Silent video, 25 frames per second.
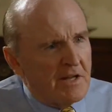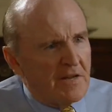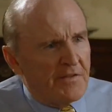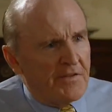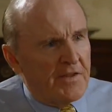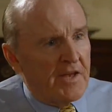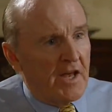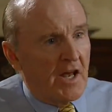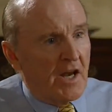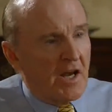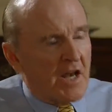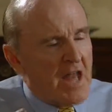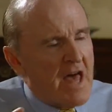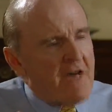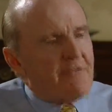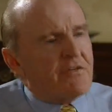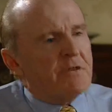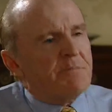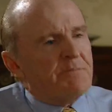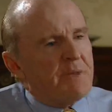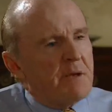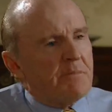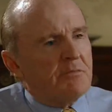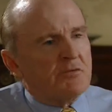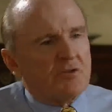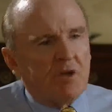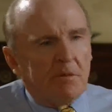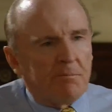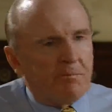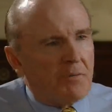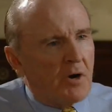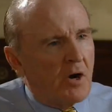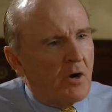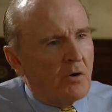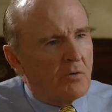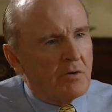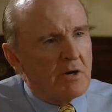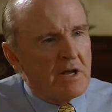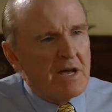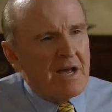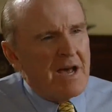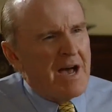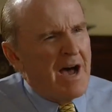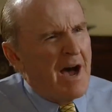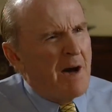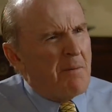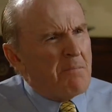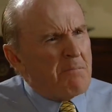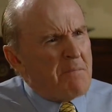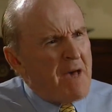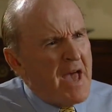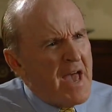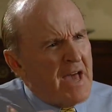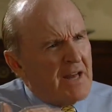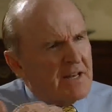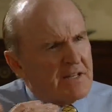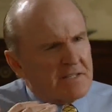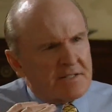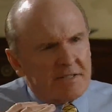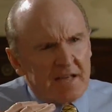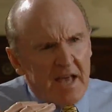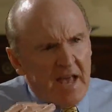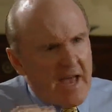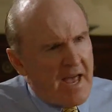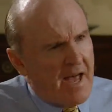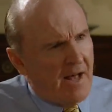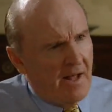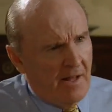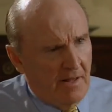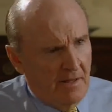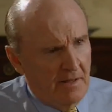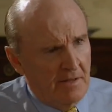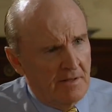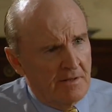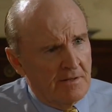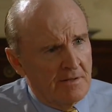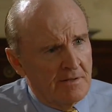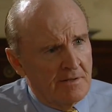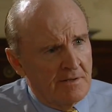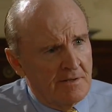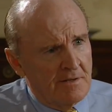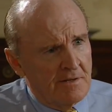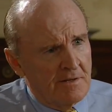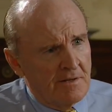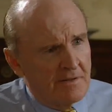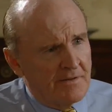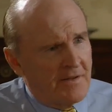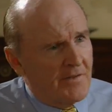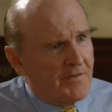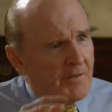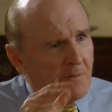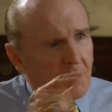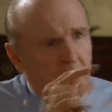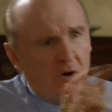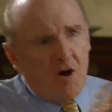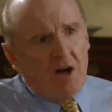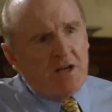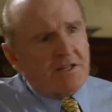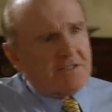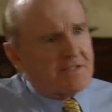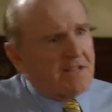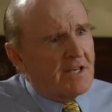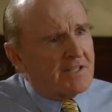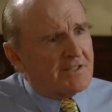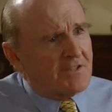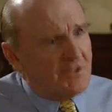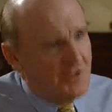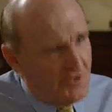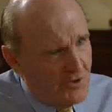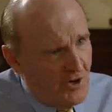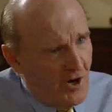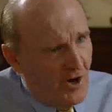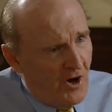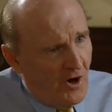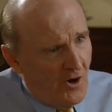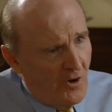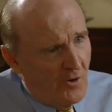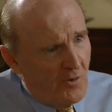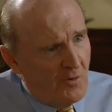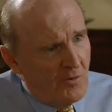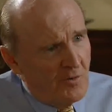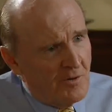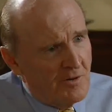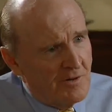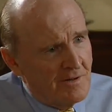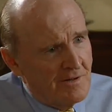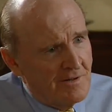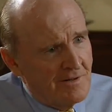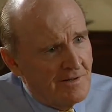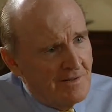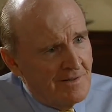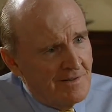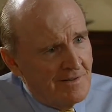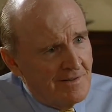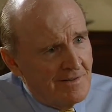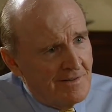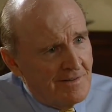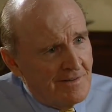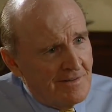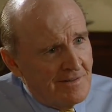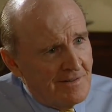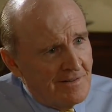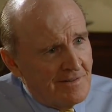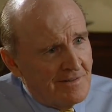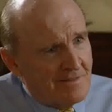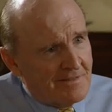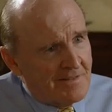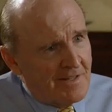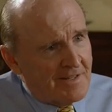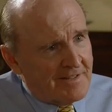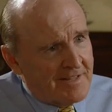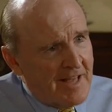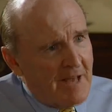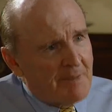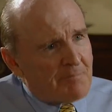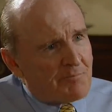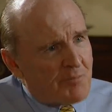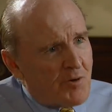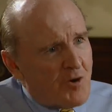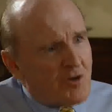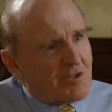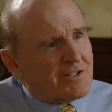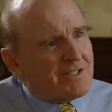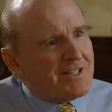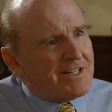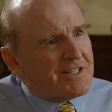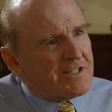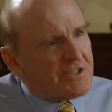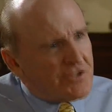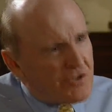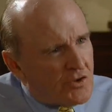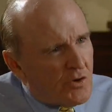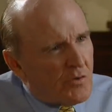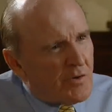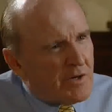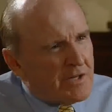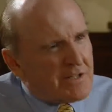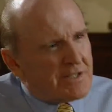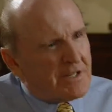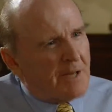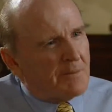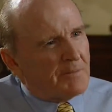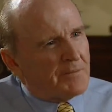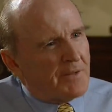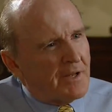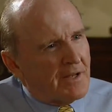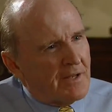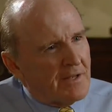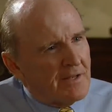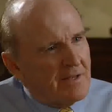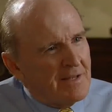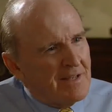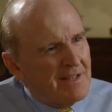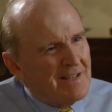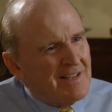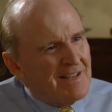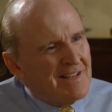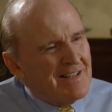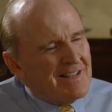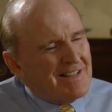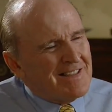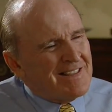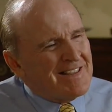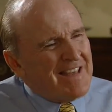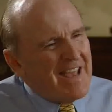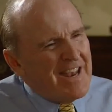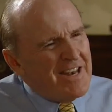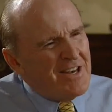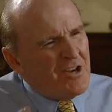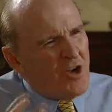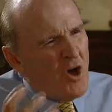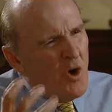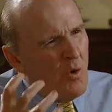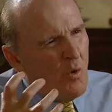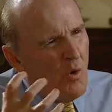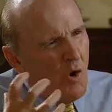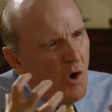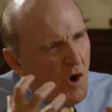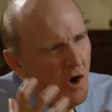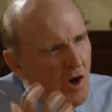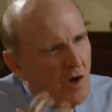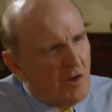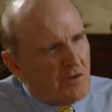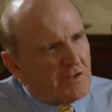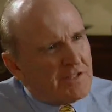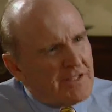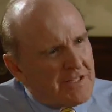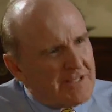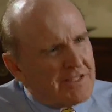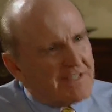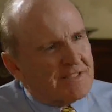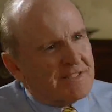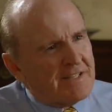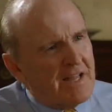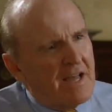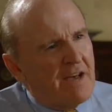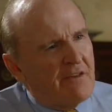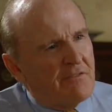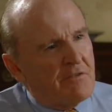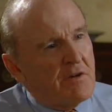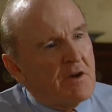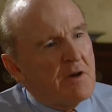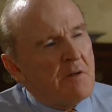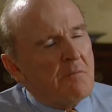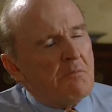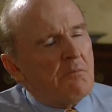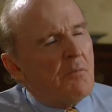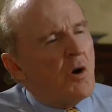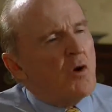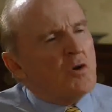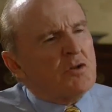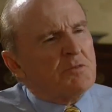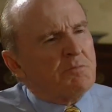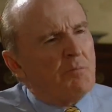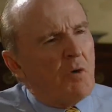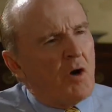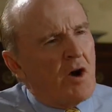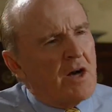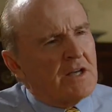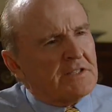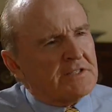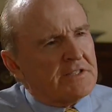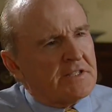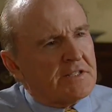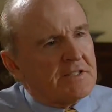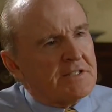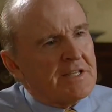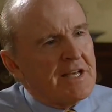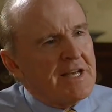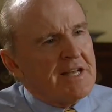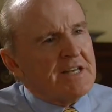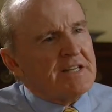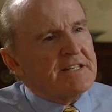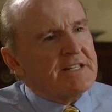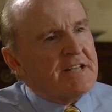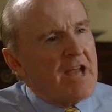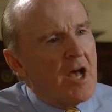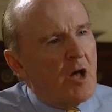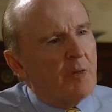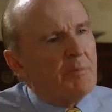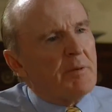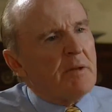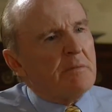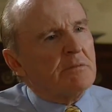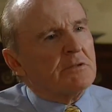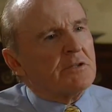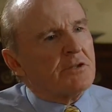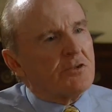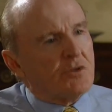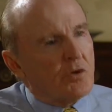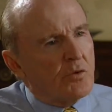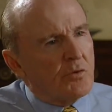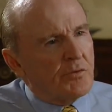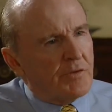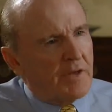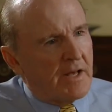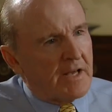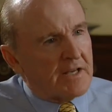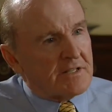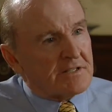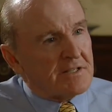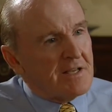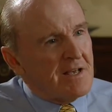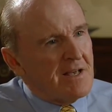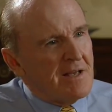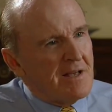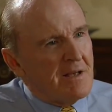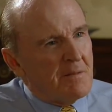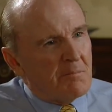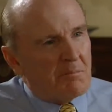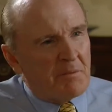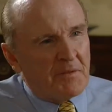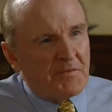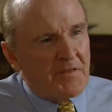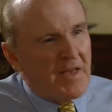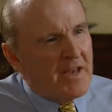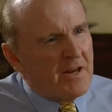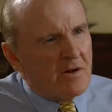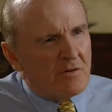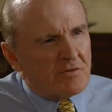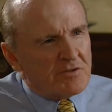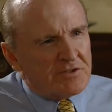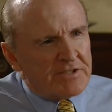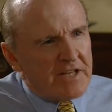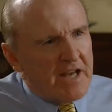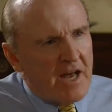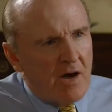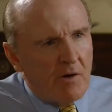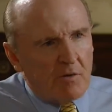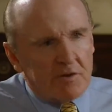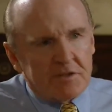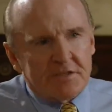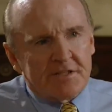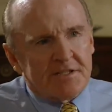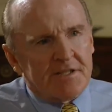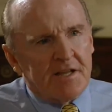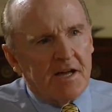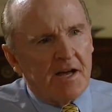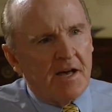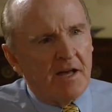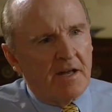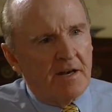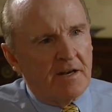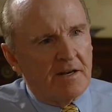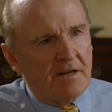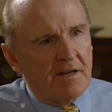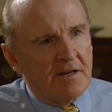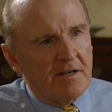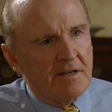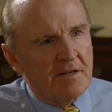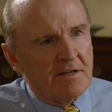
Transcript: The 11 people in the boat are mad as hell that the boss doesn't know that that person isn't doing something. They know all this stuff. Most bosses tell people to do things, but they don't see how it's done.